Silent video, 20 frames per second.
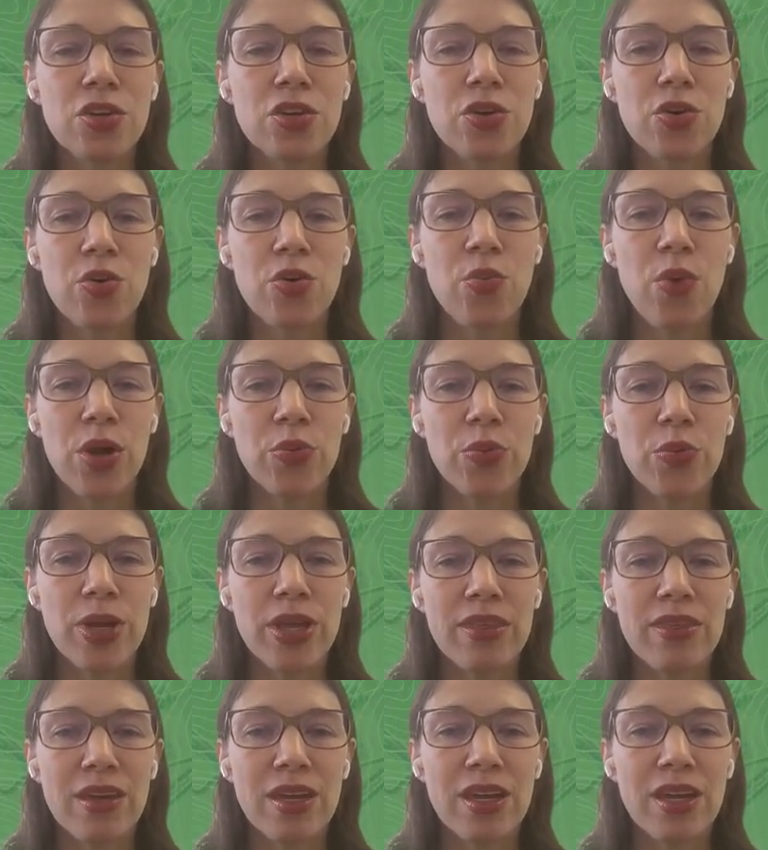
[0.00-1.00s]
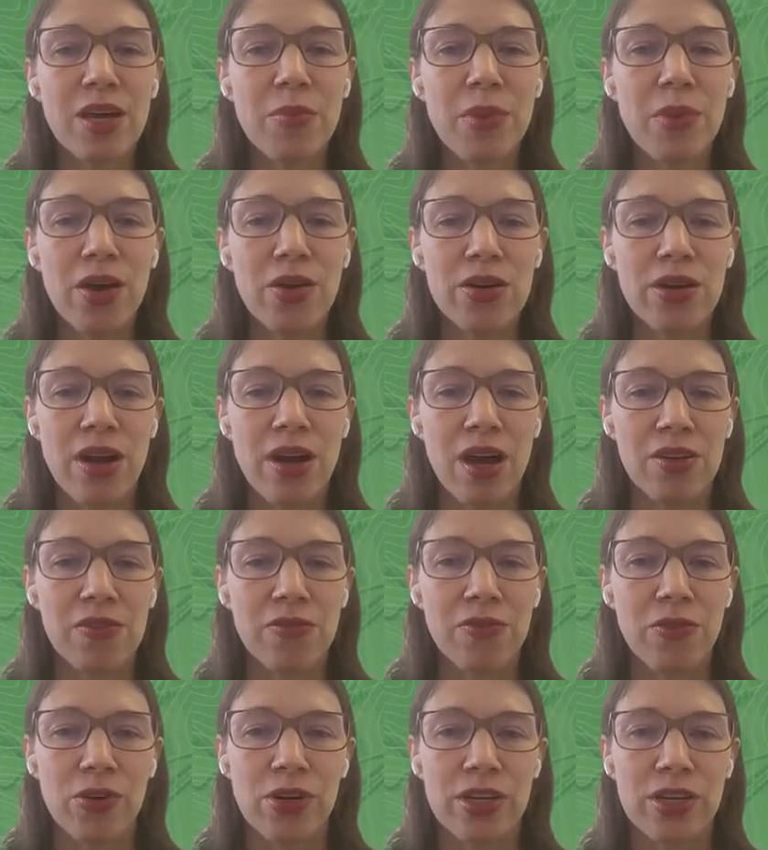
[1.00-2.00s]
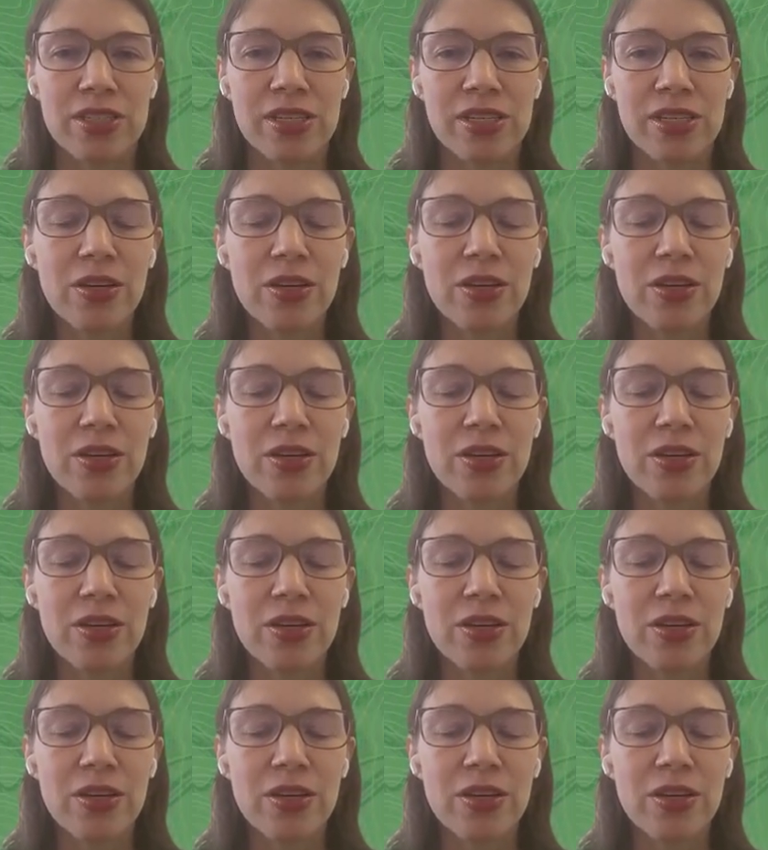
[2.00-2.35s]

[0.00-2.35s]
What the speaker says: So when we think about non-forest